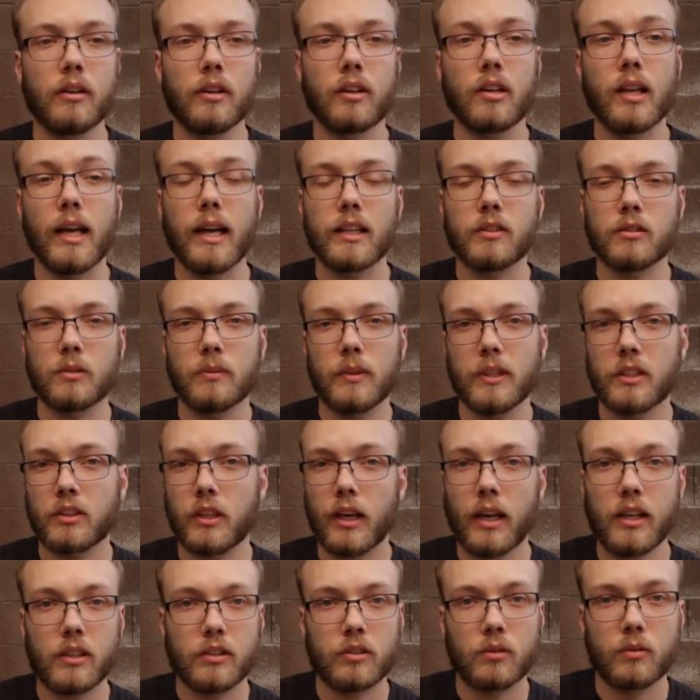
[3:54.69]
classroom
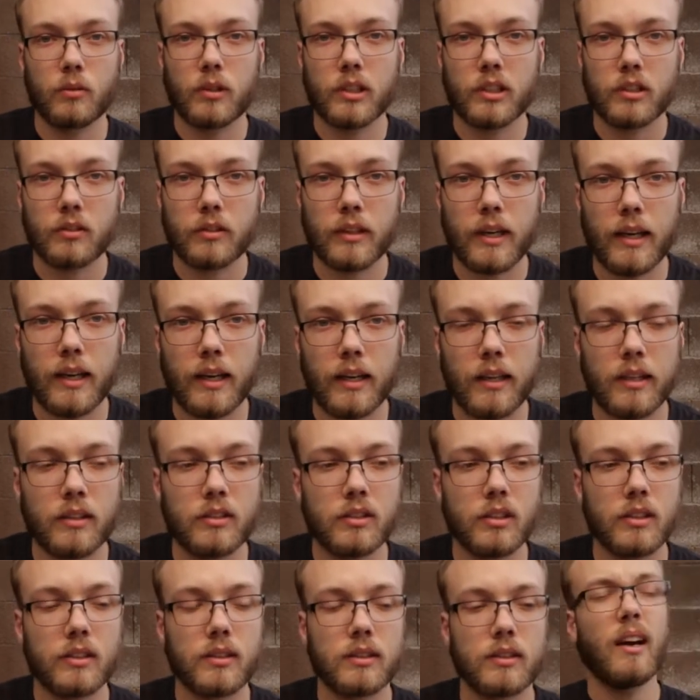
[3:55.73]
education works great. It
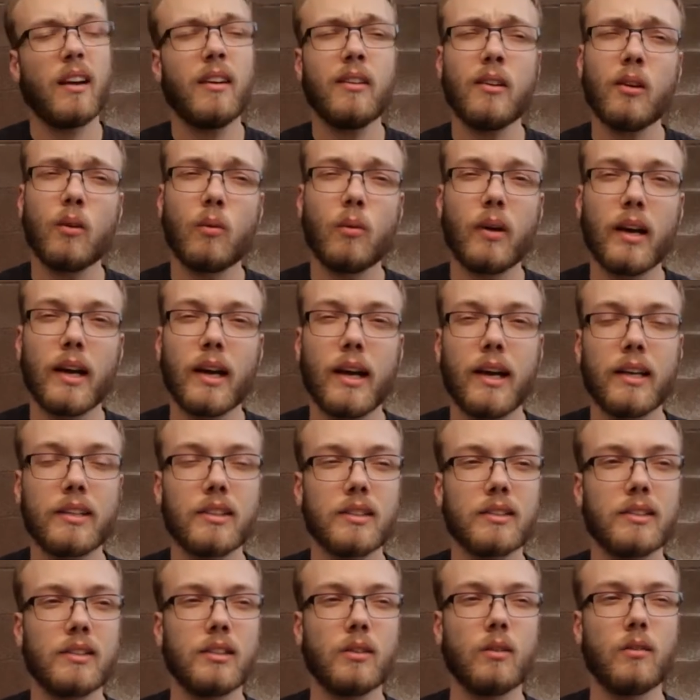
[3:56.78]
just, I don't know why, I
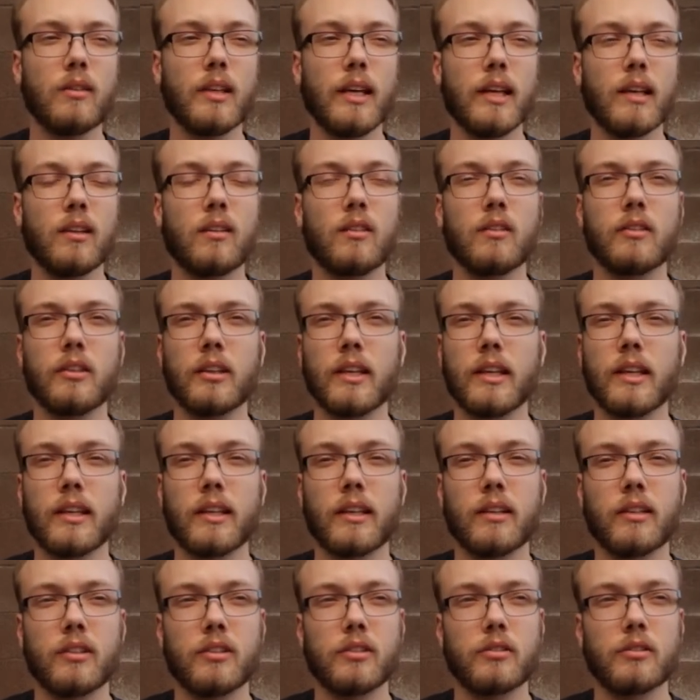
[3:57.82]
just don't like learning
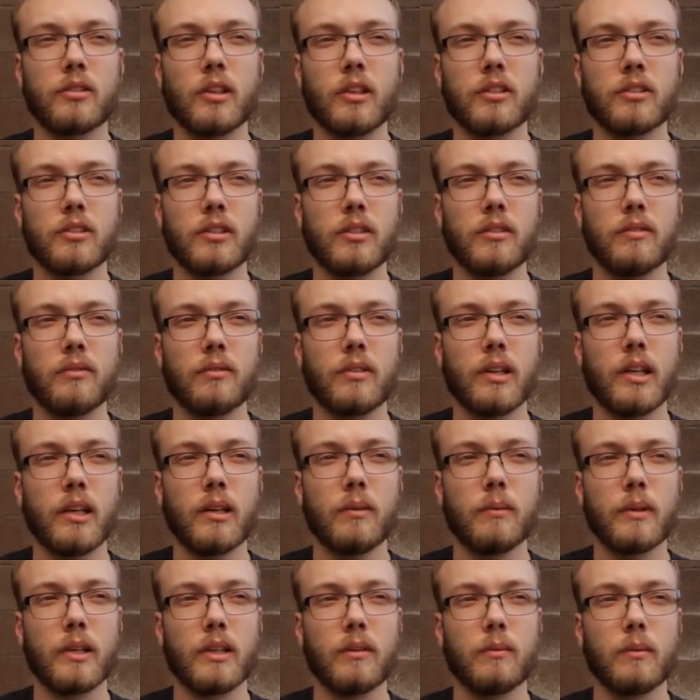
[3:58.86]
in a structured
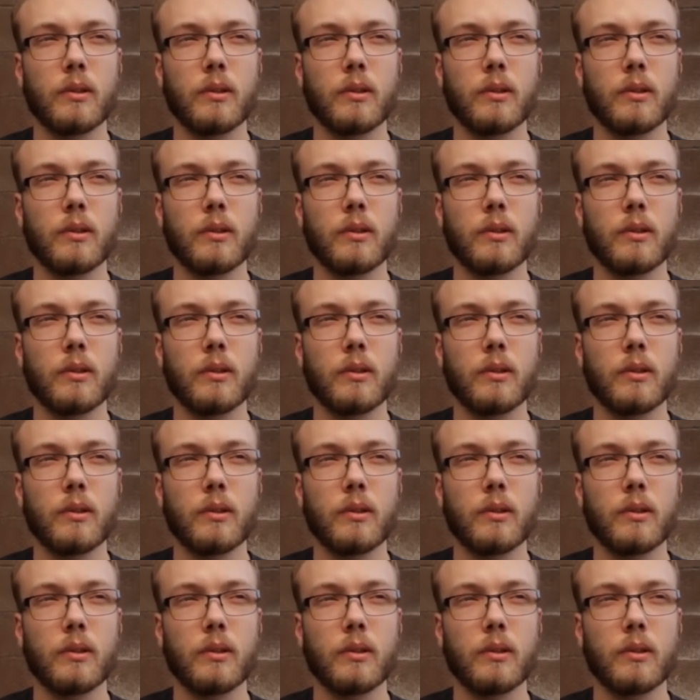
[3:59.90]
environment